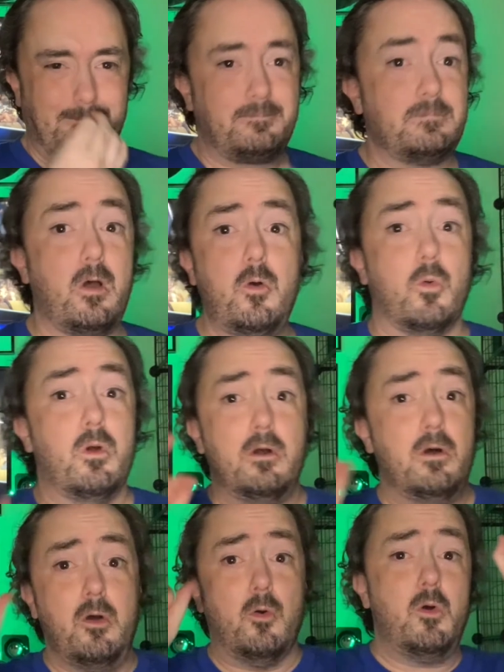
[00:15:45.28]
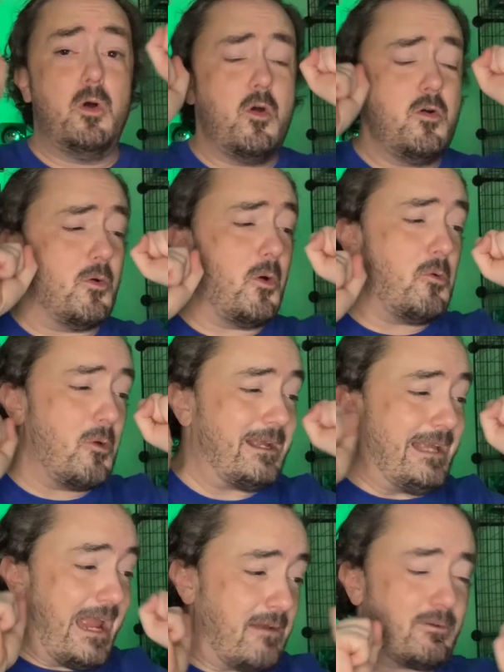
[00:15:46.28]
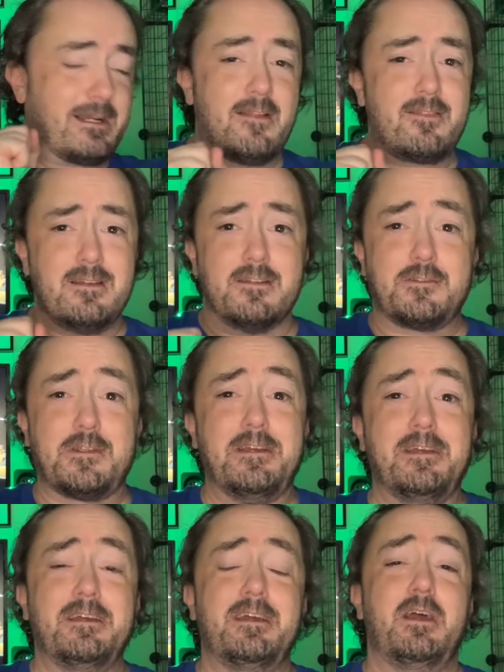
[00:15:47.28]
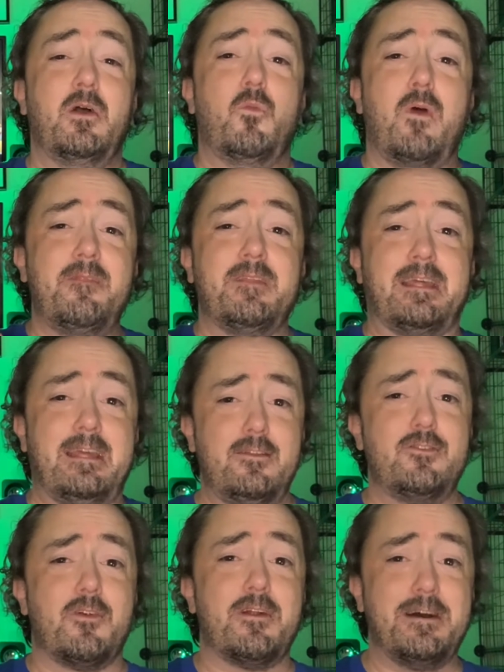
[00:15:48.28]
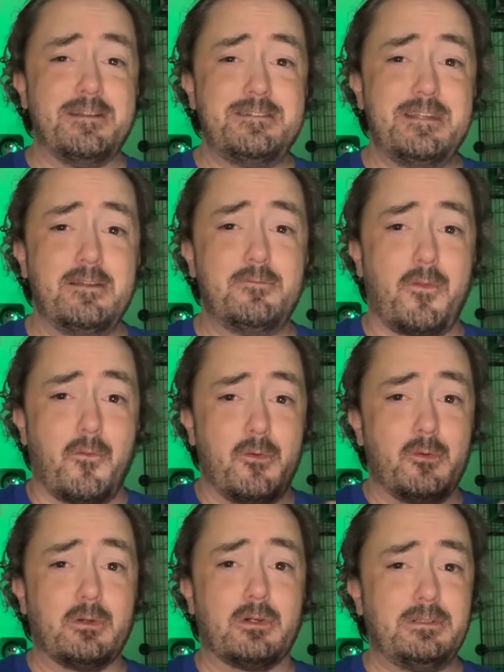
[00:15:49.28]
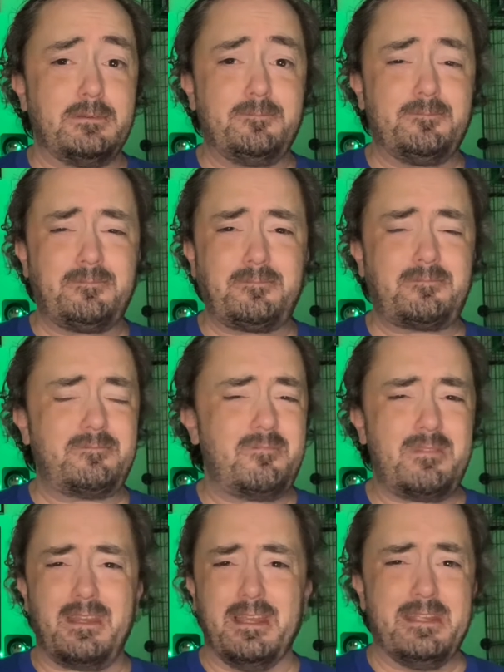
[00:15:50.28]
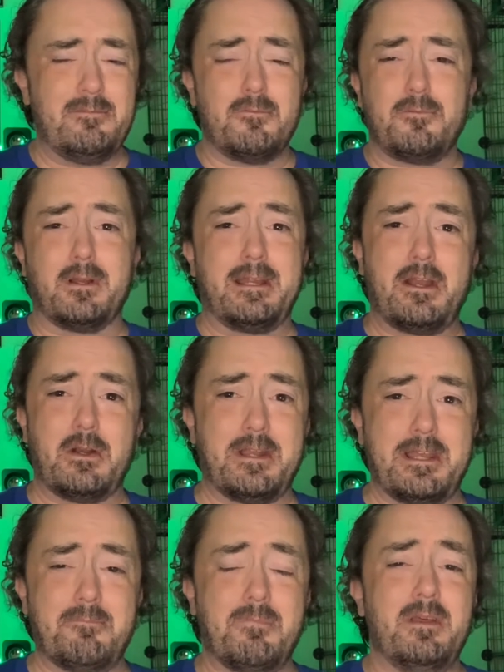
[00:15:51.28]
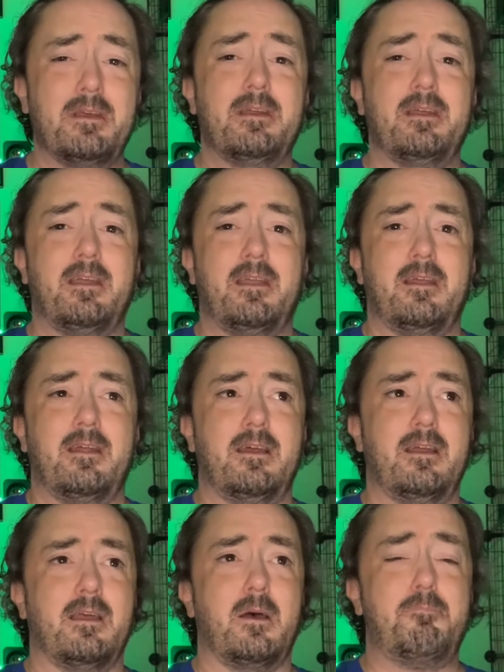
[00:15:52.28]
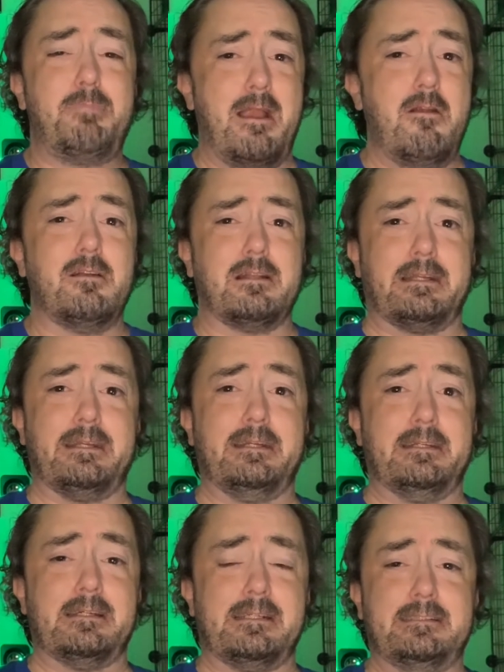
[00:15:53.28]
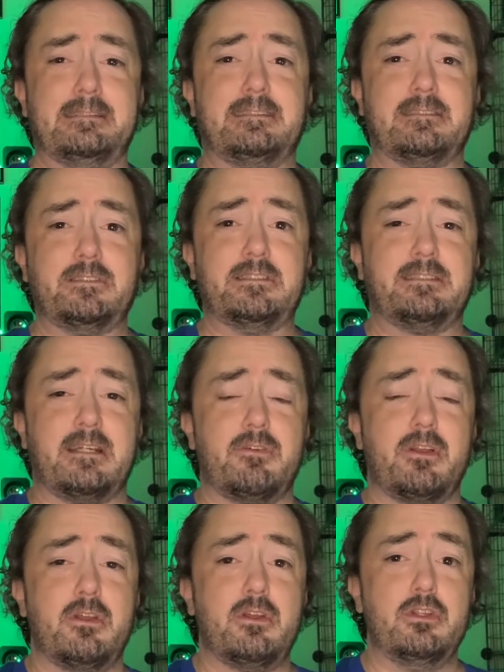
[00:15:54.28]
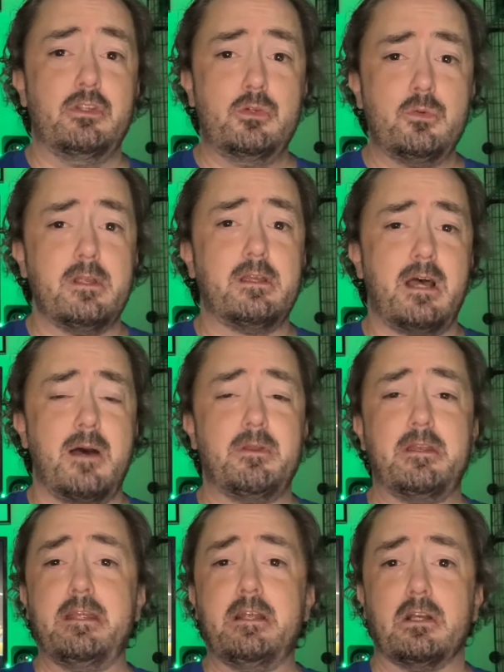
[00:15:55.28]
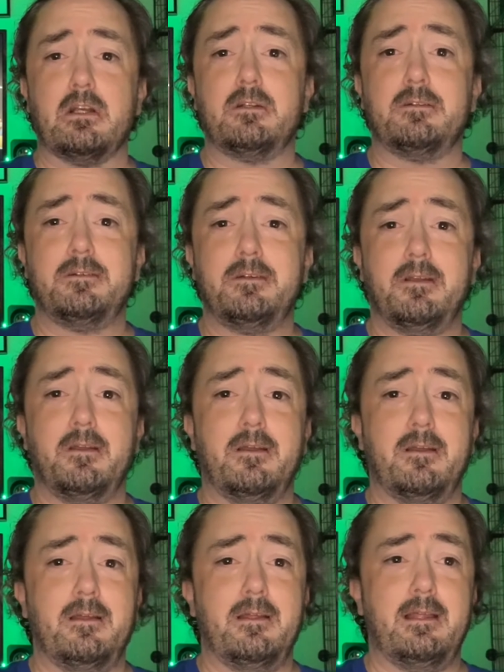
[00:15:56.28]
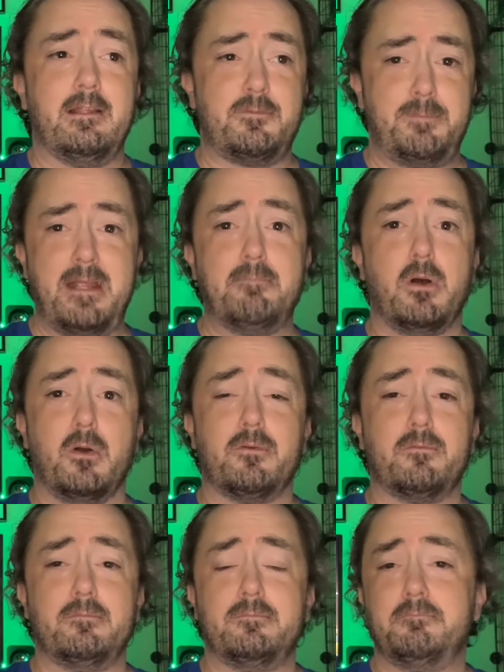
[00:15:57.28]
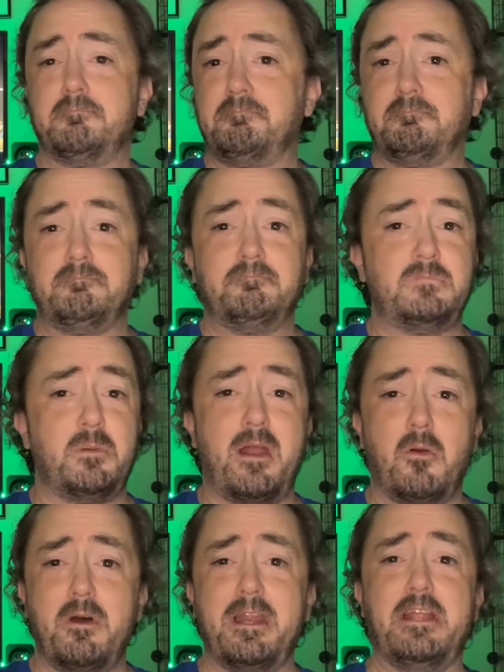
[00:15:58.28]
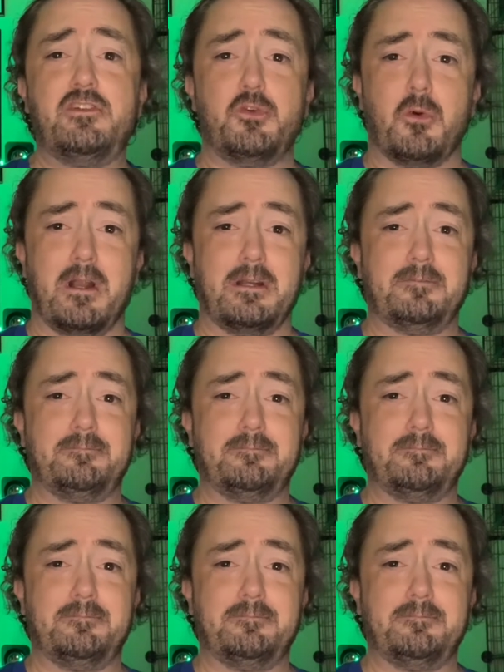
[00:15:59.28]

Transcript: Oh, I can't forget this. When the kids are hunting for the little girl, I even forget her name. Apparently, in 1977, you can commandeer a speedboat no matter what age you are.